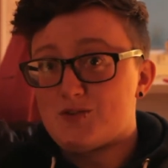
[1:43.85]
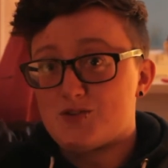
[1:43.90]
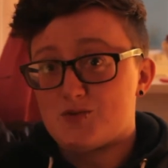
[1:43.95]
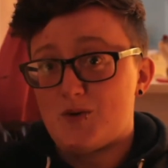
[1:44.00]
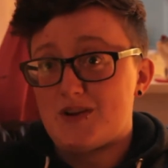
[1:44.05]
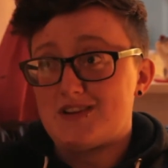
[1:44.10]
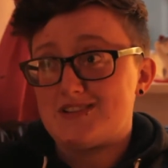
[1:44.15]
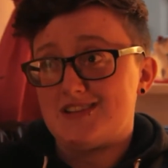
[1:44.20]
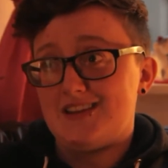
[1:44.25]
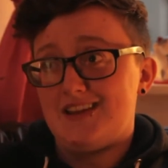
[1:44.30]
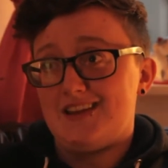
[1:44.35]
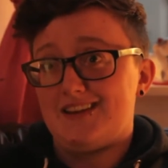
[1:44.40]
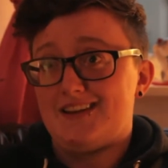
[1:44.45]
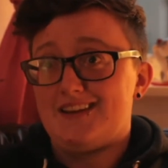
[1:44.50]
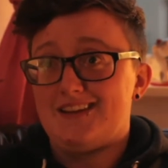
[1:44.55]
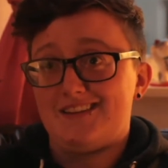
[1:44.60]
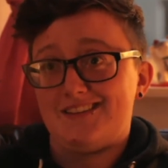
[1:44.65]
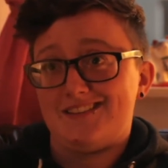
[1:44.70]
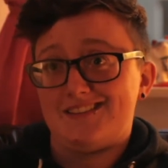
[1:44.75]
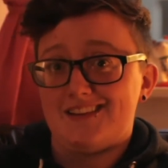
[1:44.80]
20
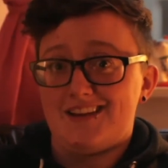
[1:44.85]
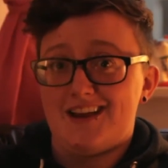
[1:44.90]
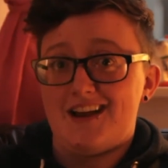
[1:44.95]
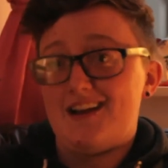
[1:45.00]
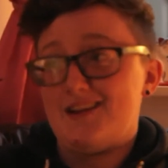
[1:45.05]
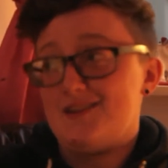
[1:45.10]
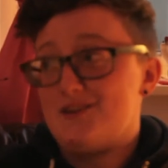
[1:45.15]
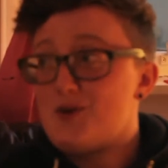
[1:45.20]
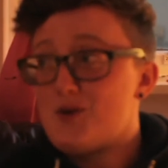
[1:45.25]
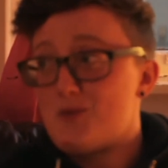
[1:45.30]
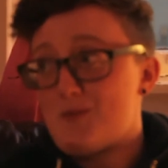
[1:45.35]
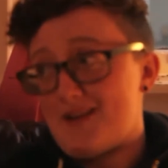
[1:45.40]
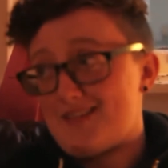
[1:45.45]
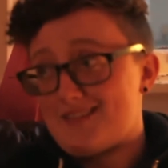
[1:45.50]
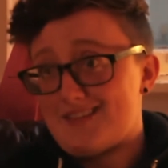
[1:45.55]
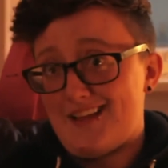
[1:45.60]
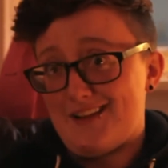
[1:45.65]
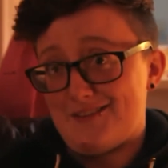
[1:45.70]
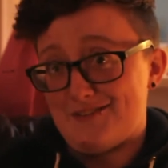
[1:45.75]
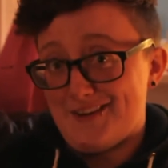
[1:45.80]
and I know
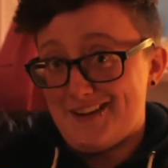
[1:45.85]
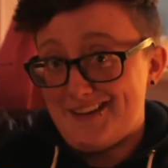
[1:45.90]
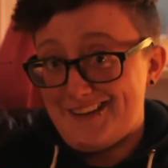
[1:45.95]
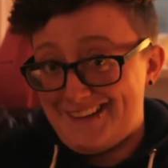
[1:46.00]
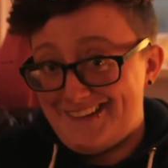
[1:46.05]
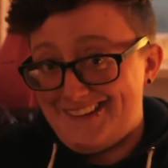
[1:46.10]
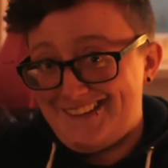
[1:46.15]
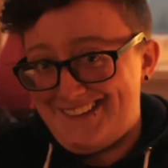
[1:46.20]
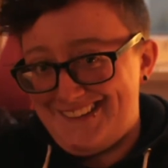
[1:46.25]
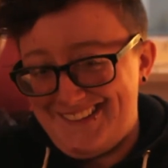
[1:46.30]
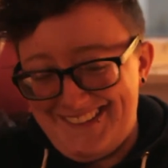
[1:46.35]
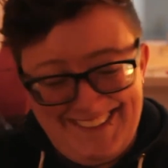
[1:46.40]
myself right now.